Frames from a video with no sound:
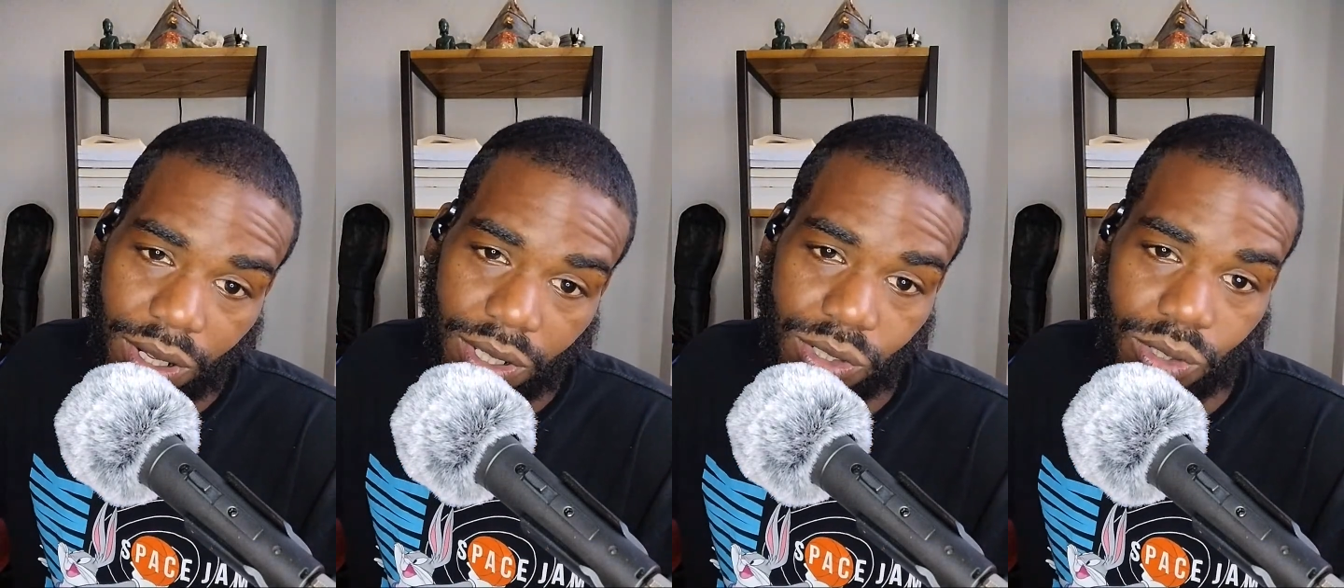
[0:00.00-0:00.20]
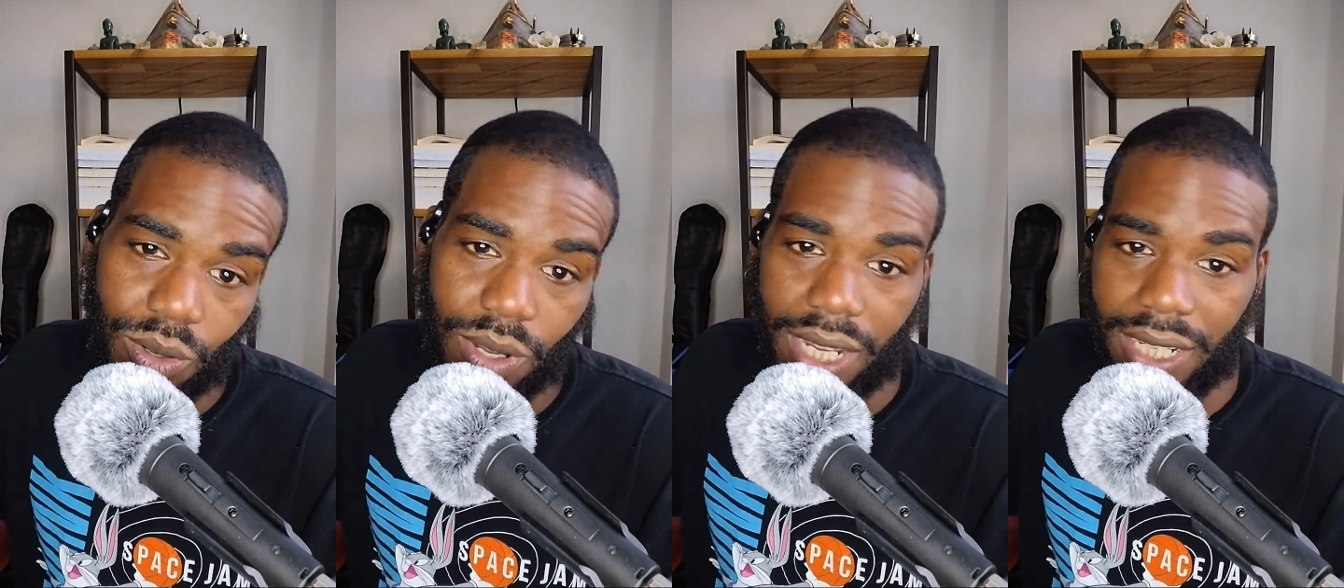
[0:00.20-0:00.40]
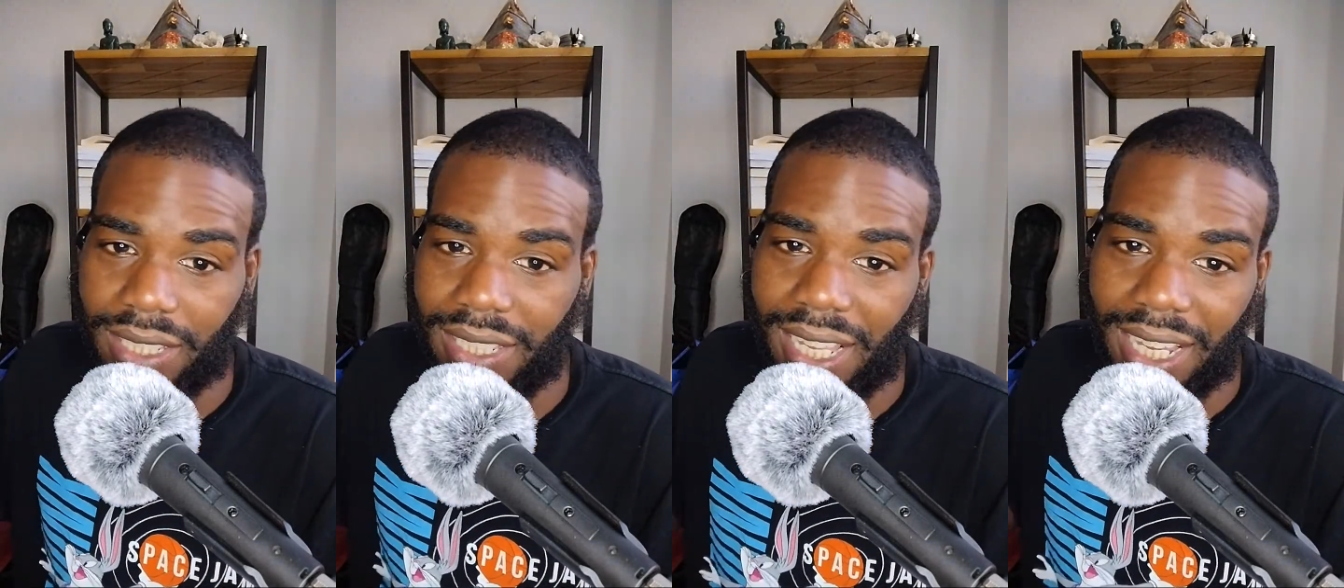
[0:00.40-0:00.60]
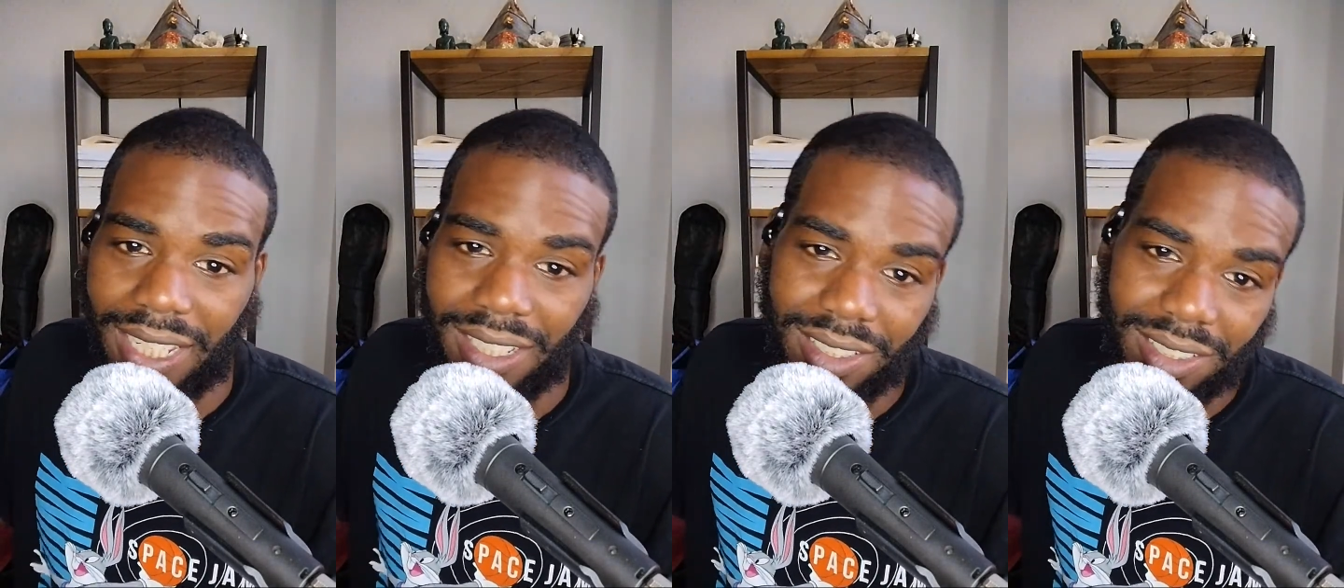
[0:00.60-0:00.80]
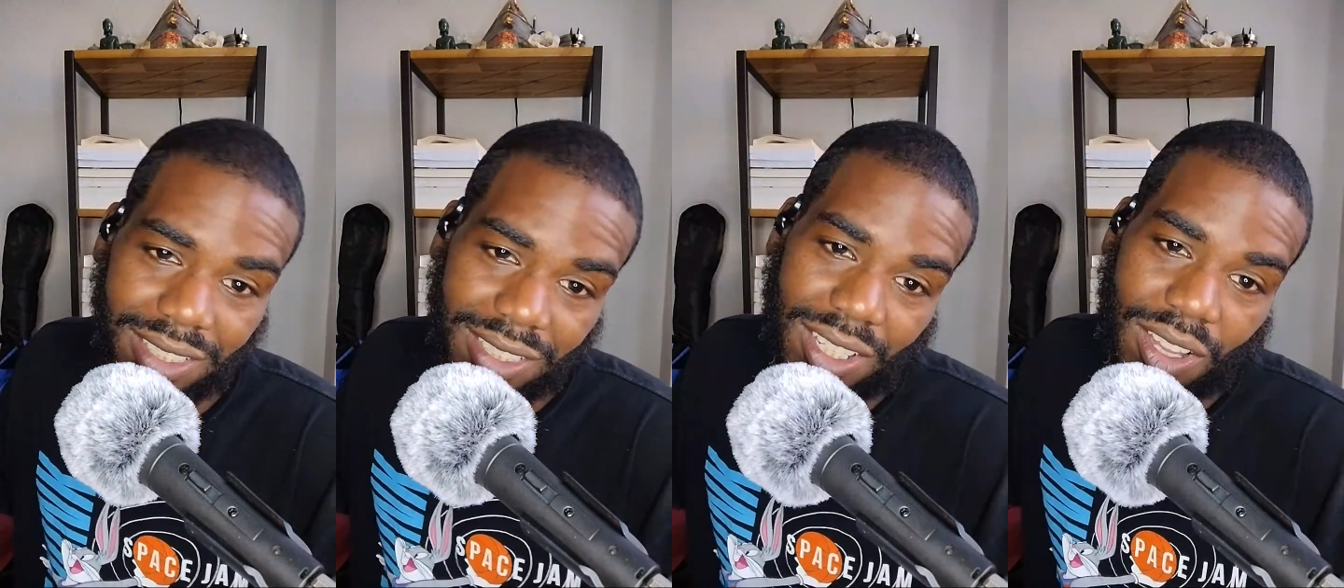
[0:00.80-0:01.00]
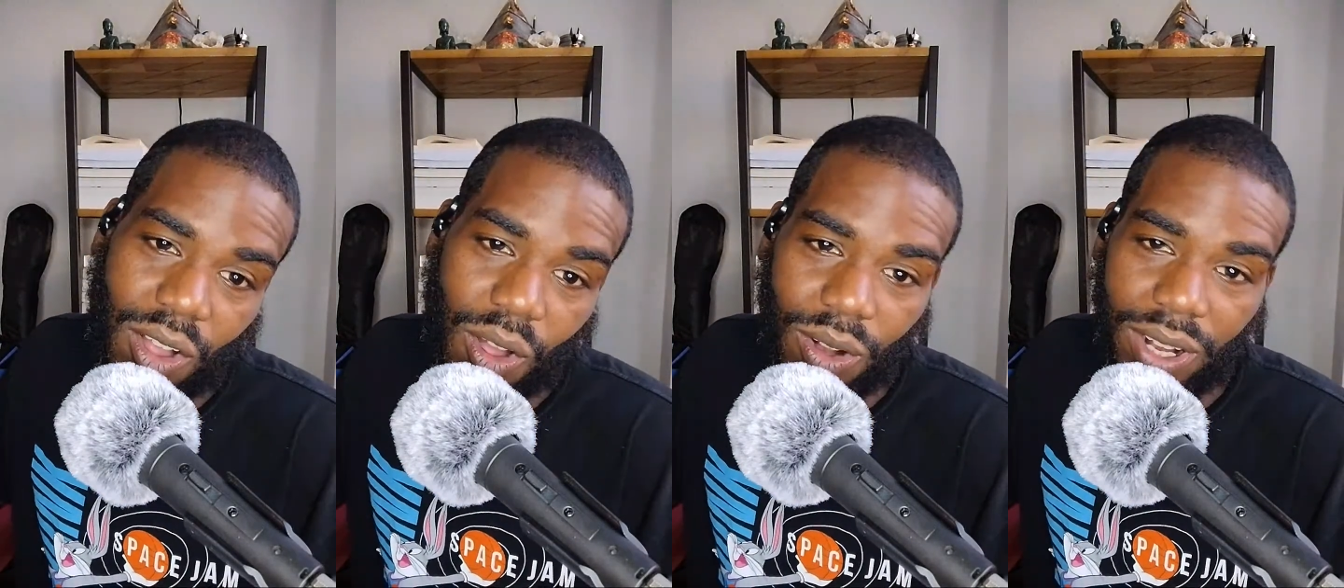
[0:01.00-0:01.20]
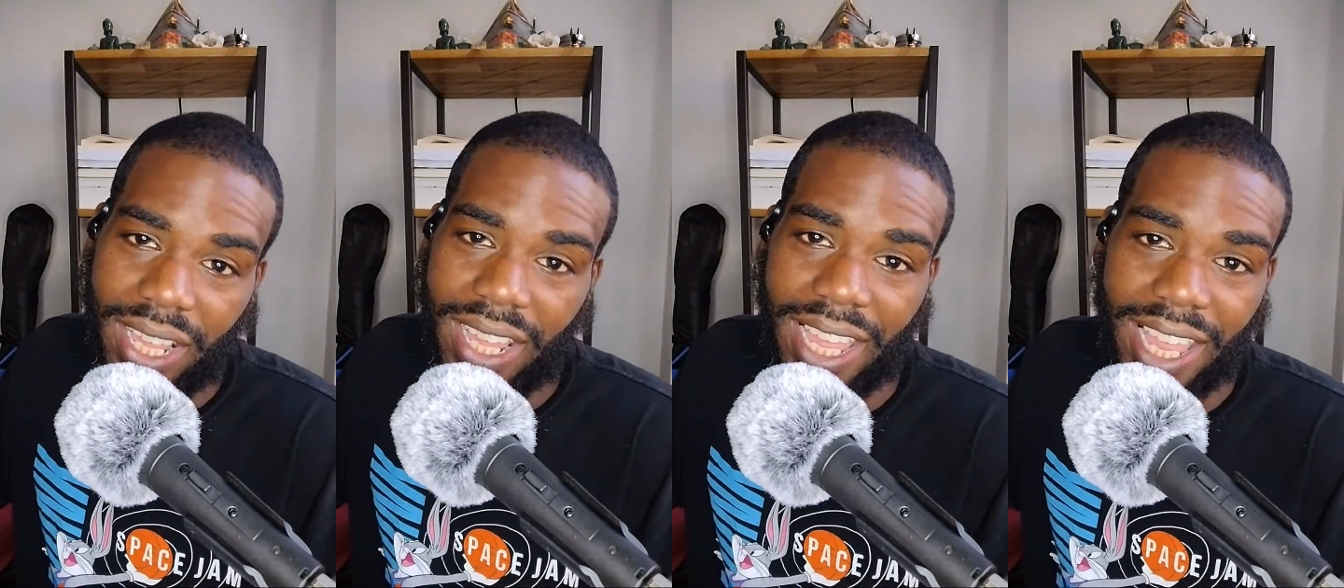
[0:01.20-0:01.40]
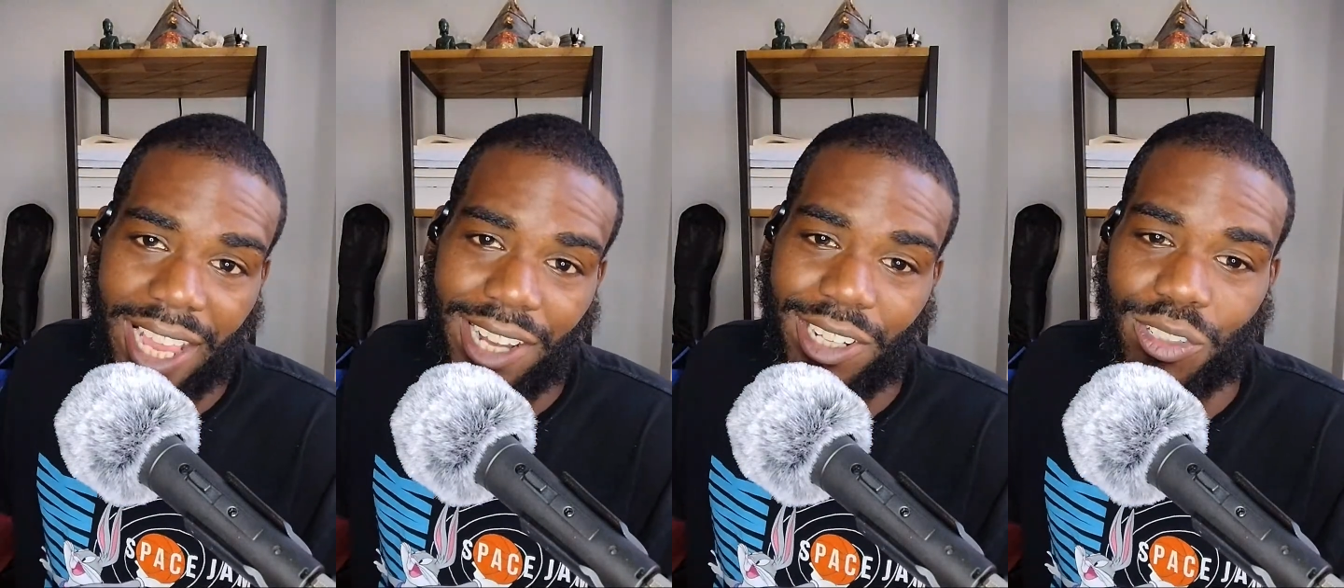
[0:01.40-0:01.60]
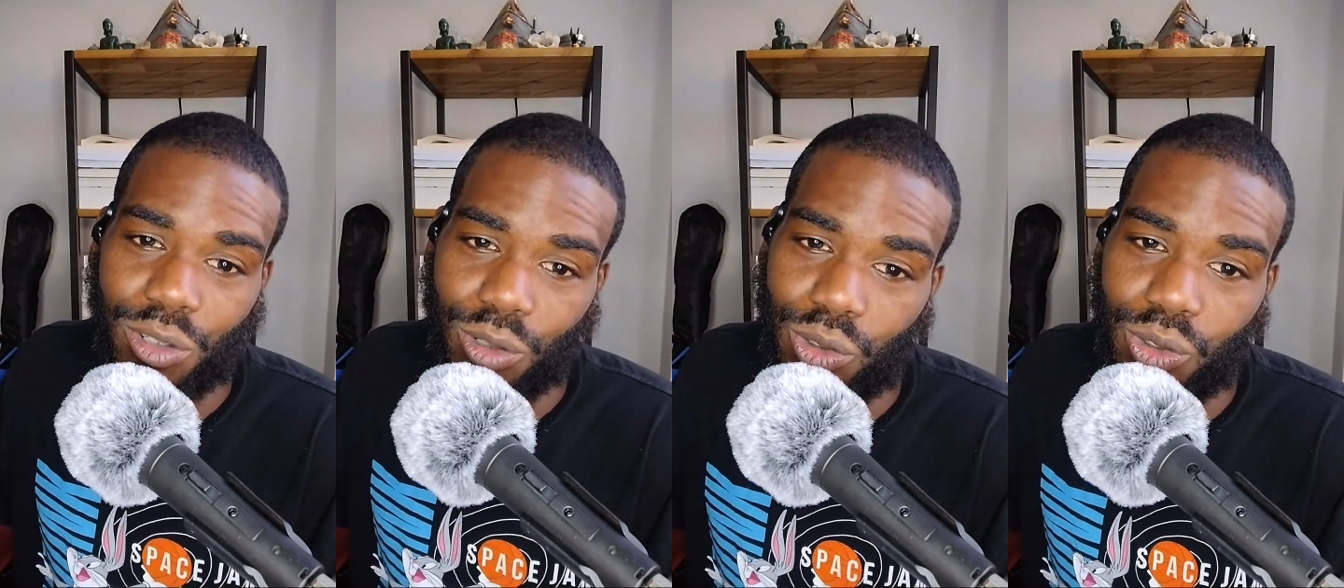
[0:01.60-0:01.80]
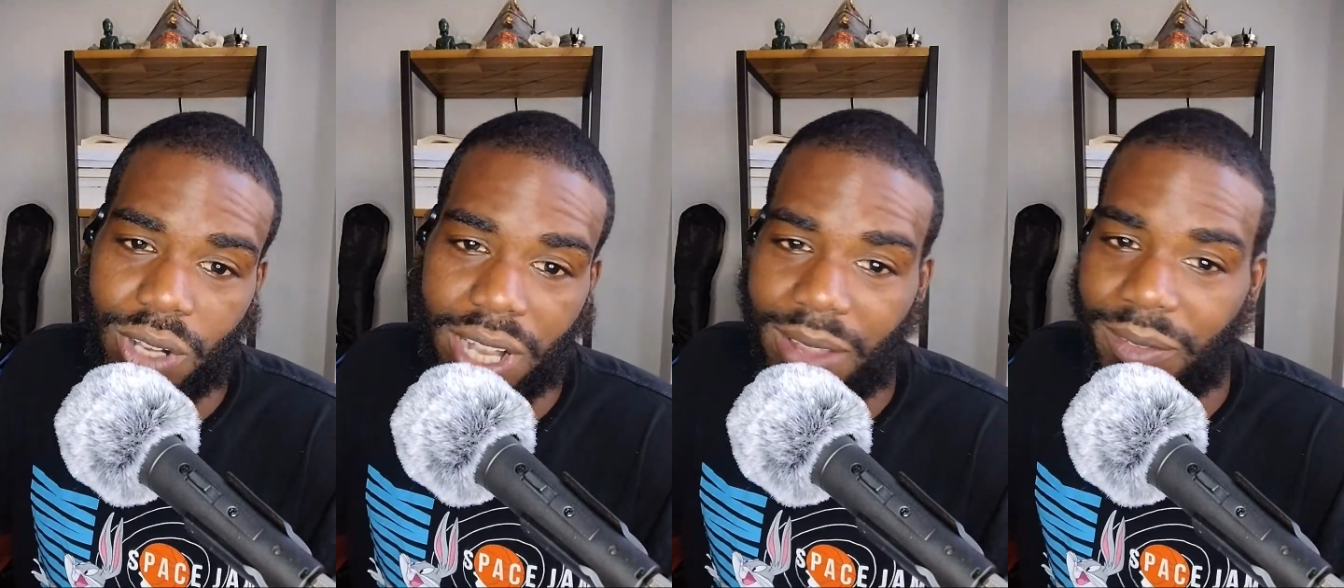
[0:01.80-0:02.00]
so I can't call it astral
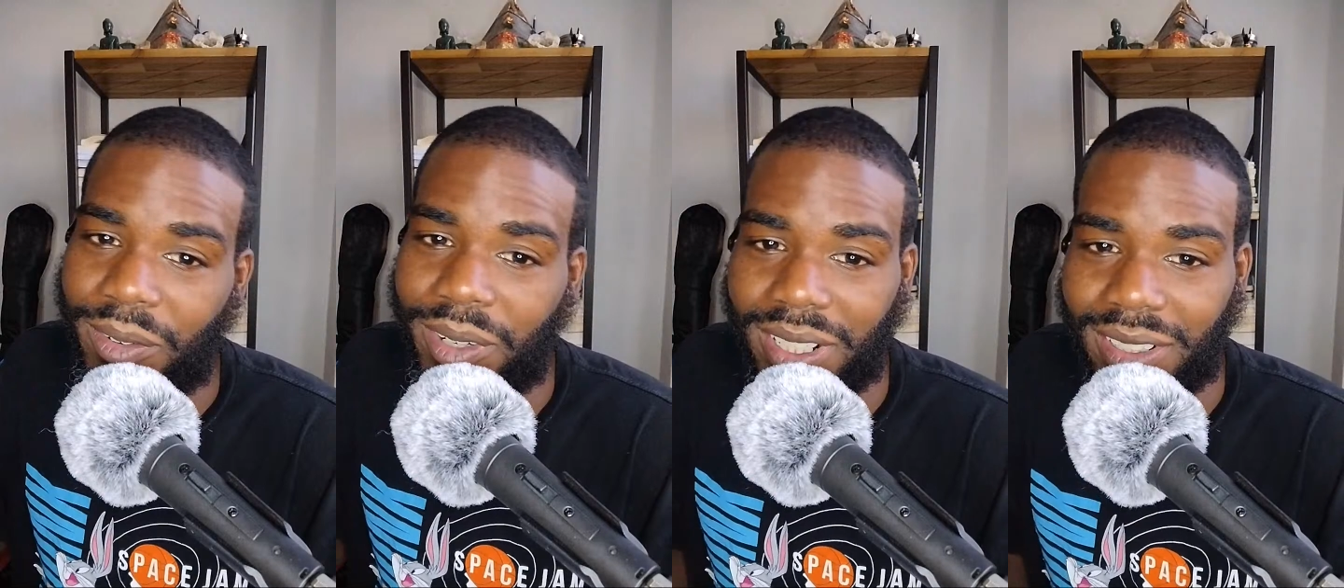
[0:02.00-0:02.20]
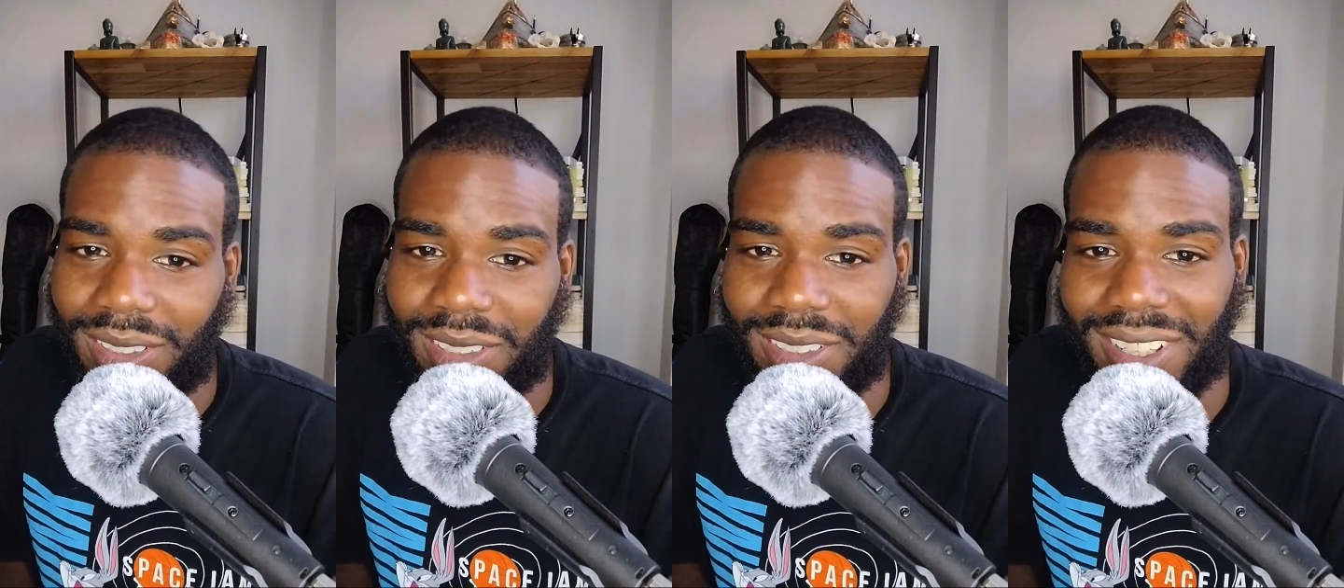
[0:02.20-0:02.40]
traveling.